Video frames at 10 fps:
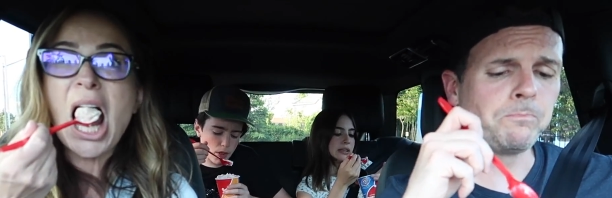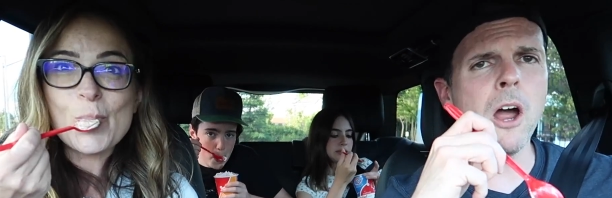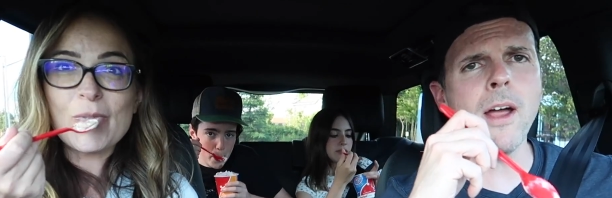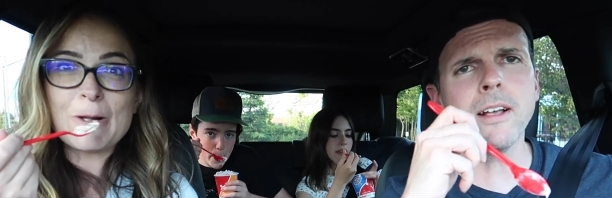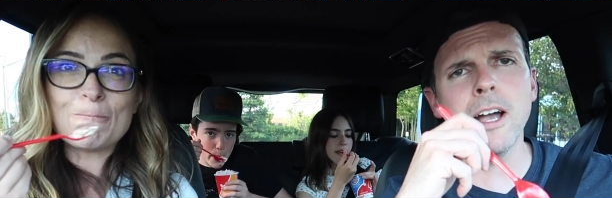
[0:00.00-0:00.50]
Speaker 1: All
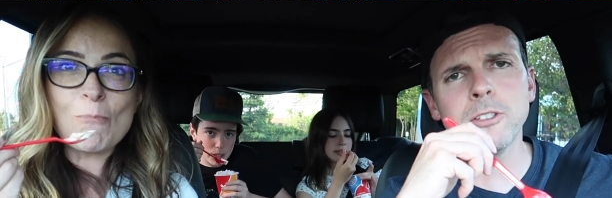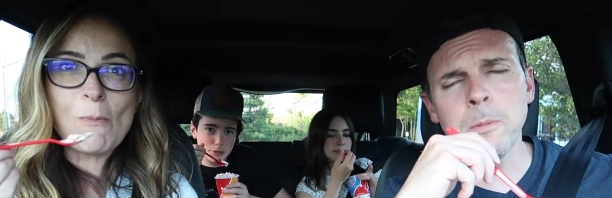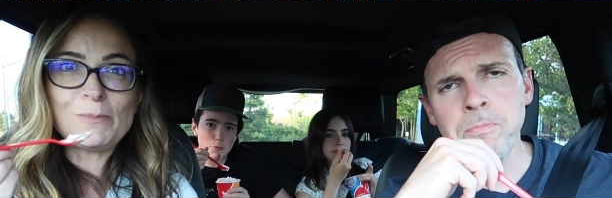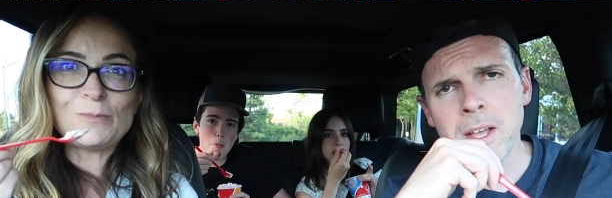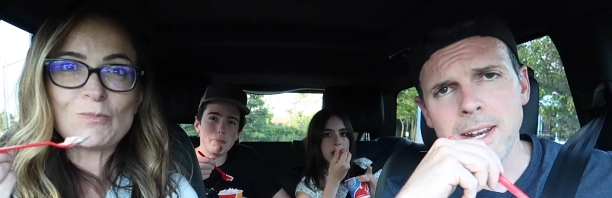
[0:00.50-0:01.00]
right, guys,
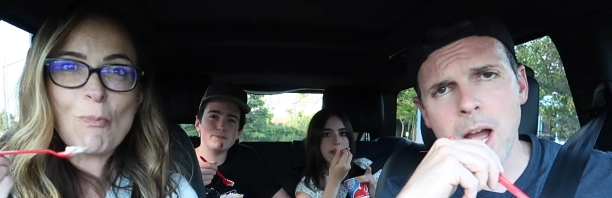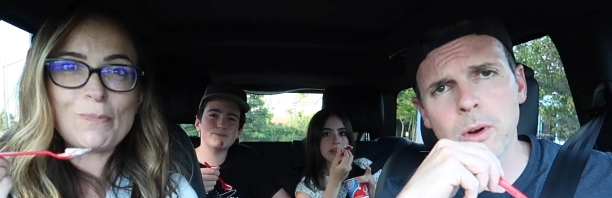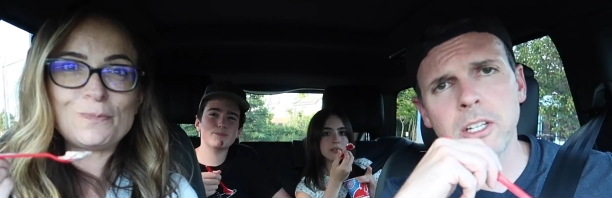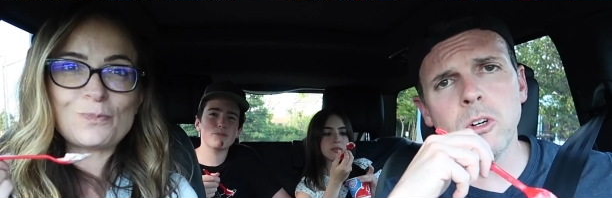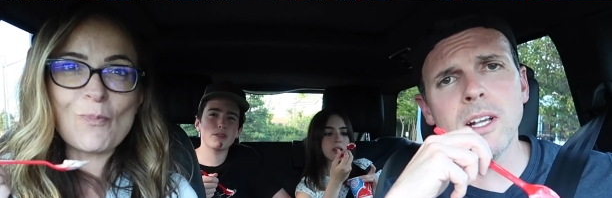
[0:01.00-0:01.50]
now we're
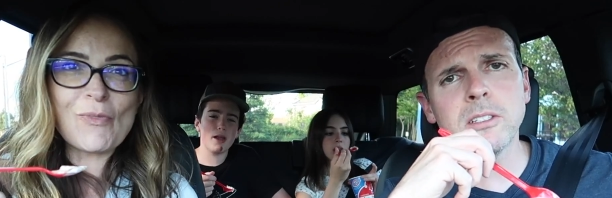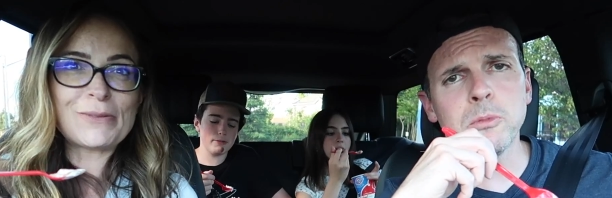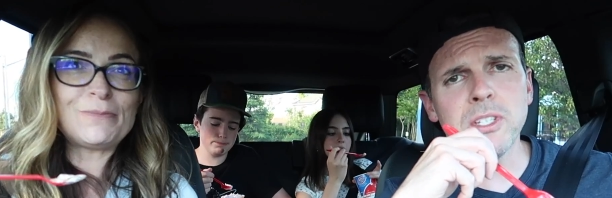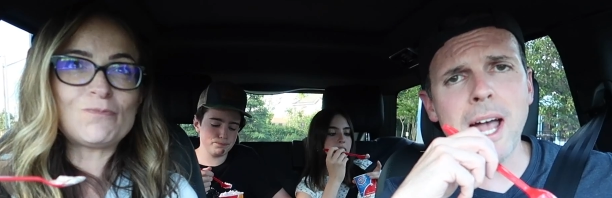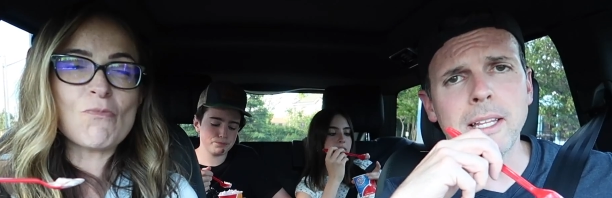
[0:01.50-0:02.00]
gonna go get some
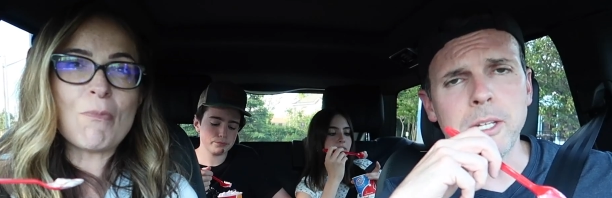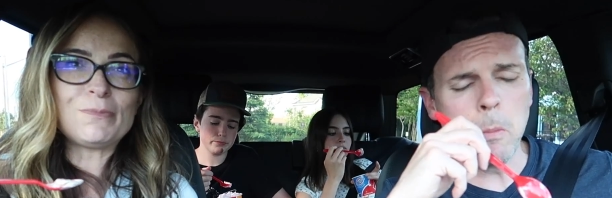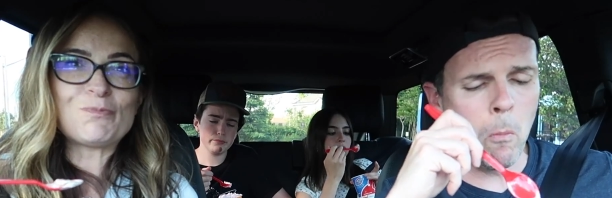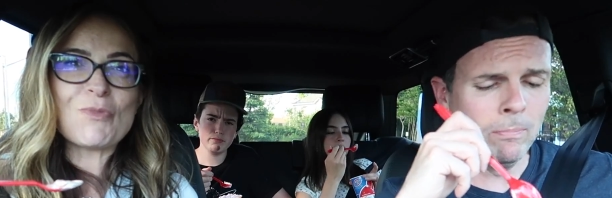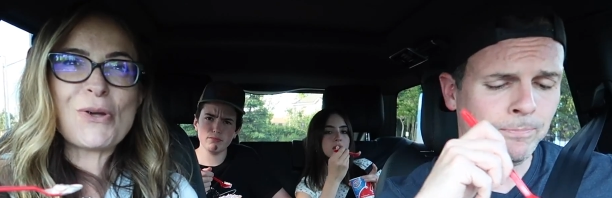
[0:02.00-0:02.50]
salad.
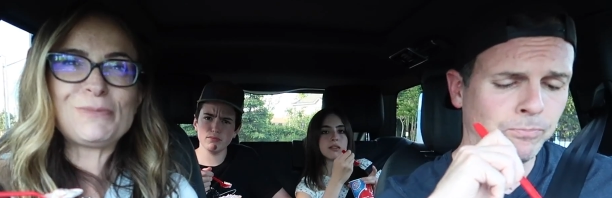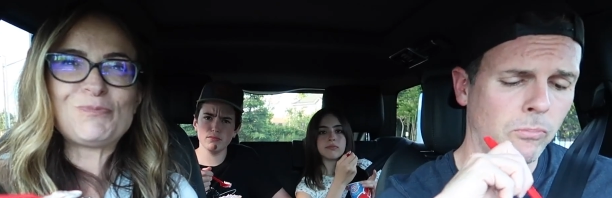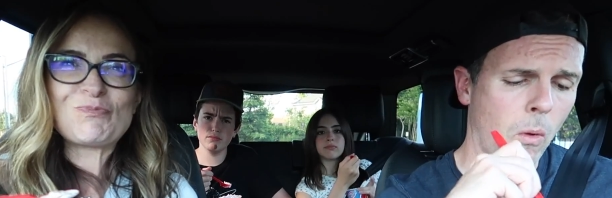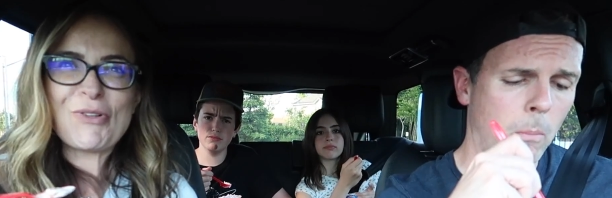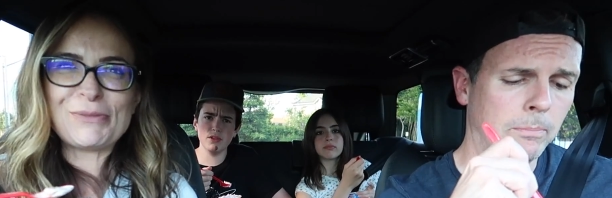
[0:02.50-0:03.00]

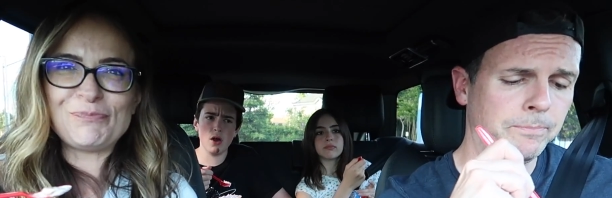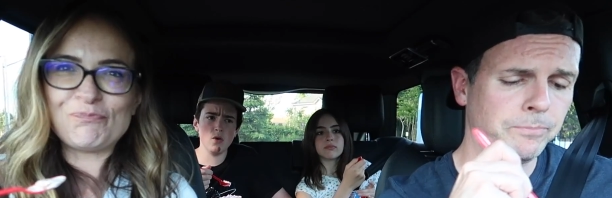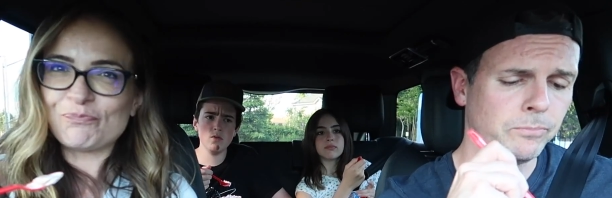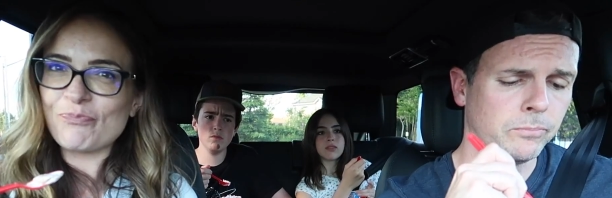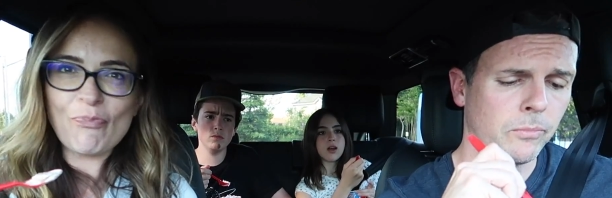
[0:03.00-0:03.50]

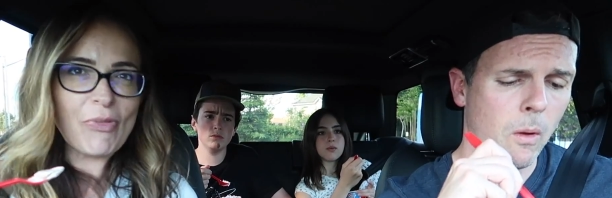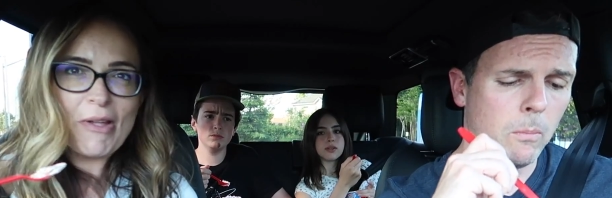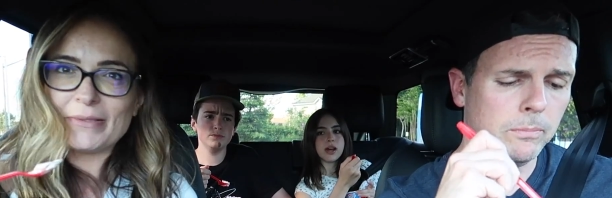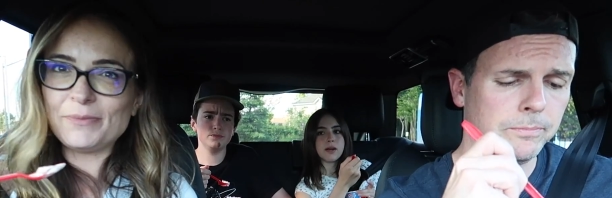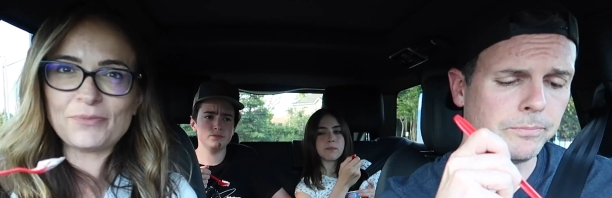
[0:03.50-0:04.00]
Speaker 2: No. No, we're
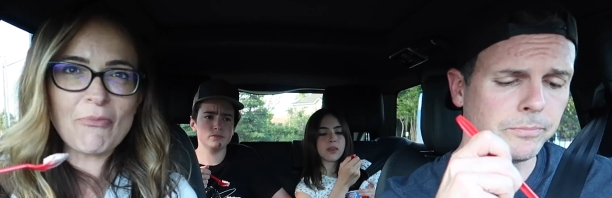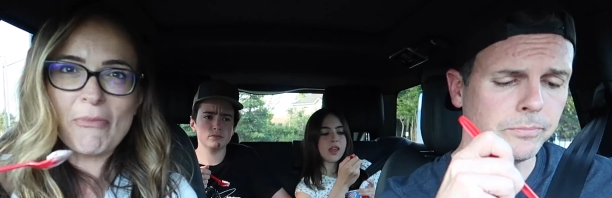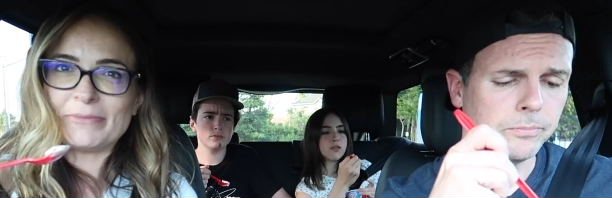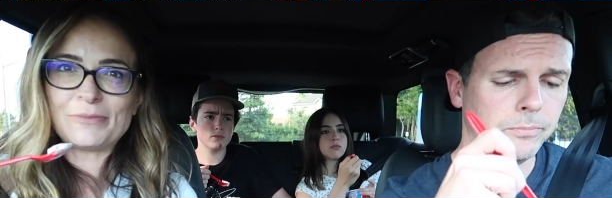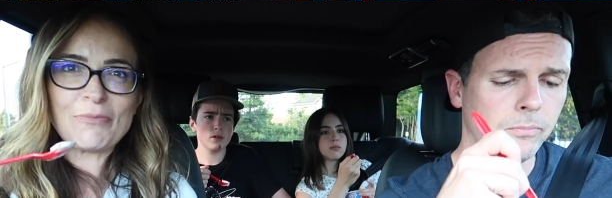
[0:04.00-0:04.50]
not.
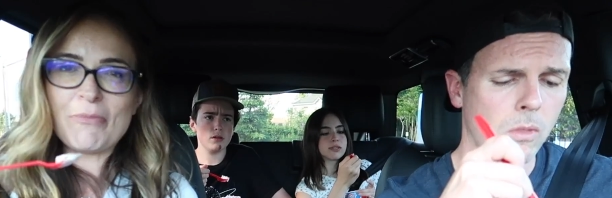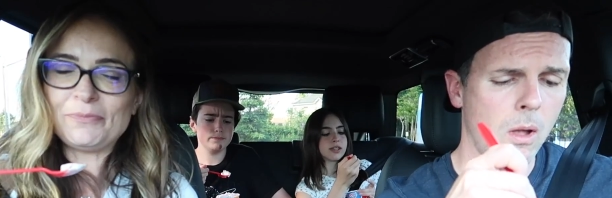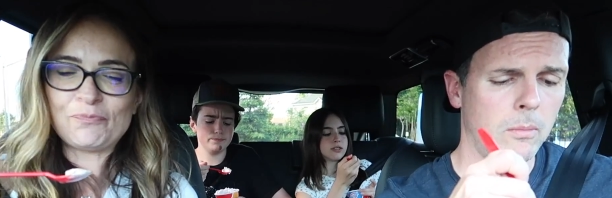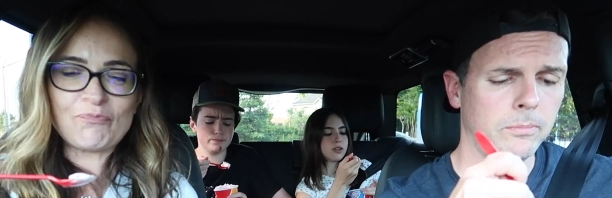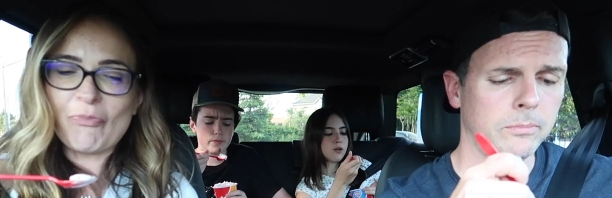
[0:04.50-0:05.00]
Even Mama
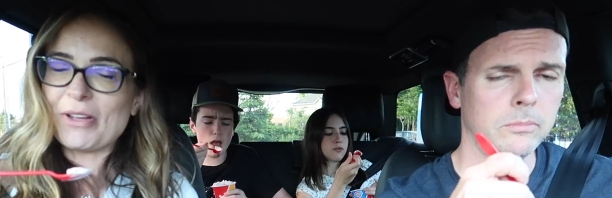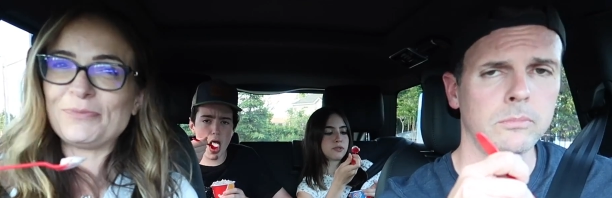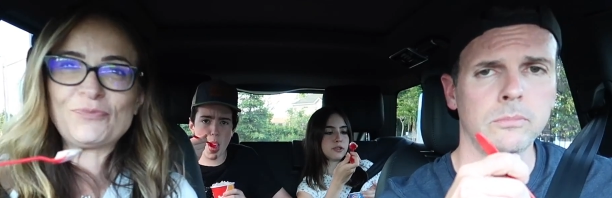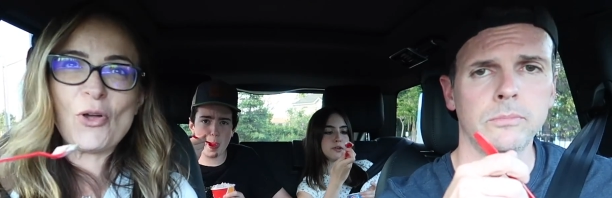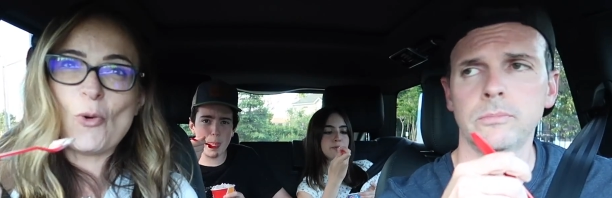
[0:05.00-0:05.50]
says no,
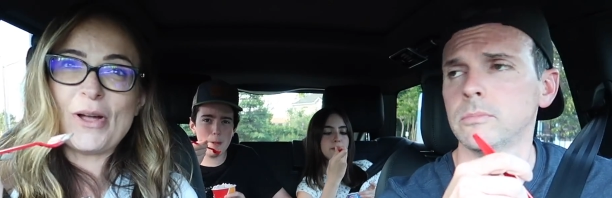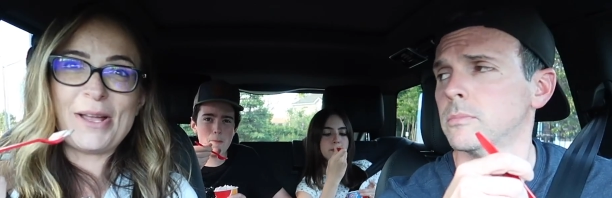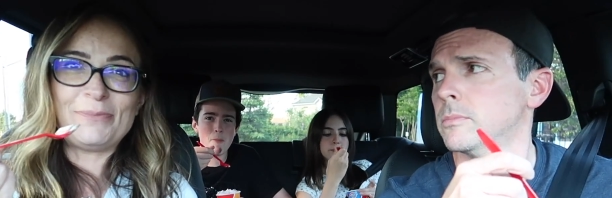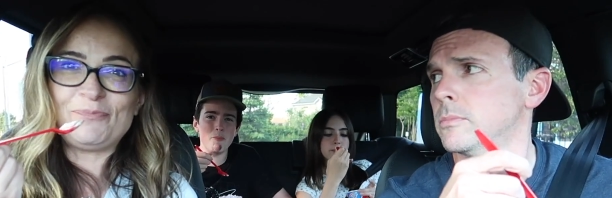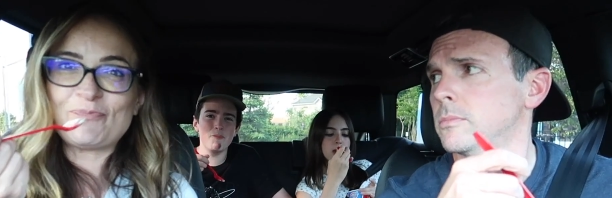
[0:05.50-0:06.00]
so. No way.
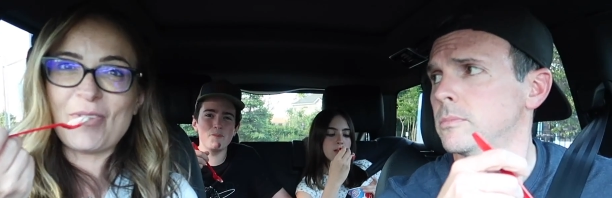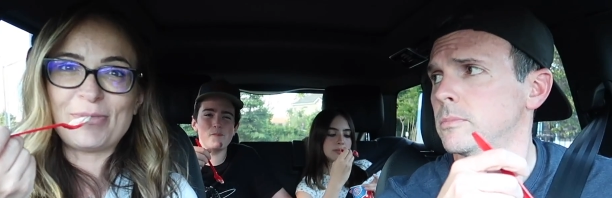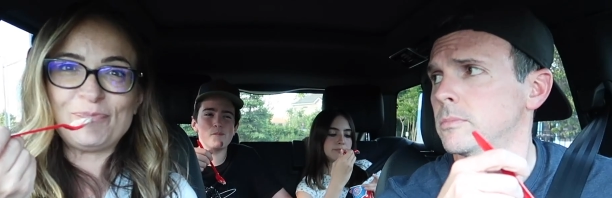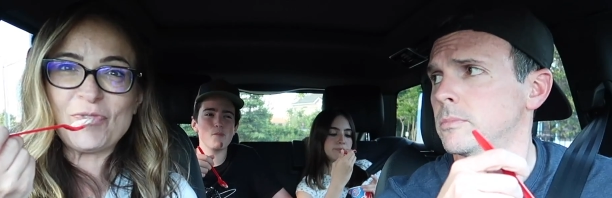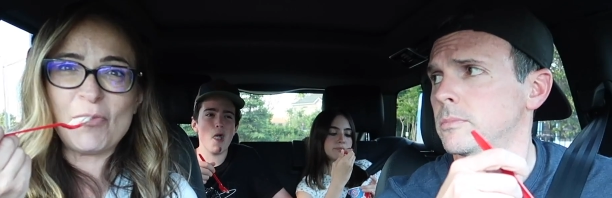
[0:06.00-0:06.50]

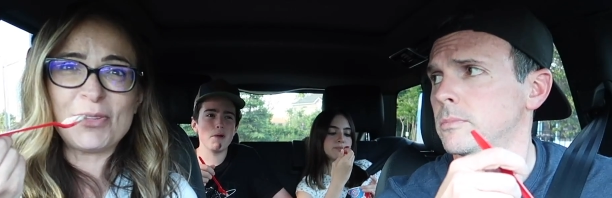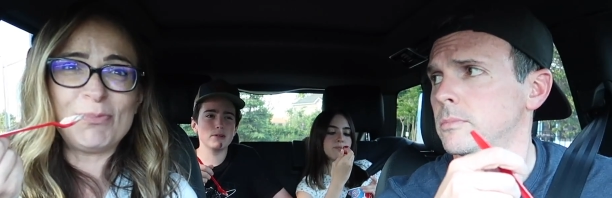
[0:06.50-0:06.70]
Not with a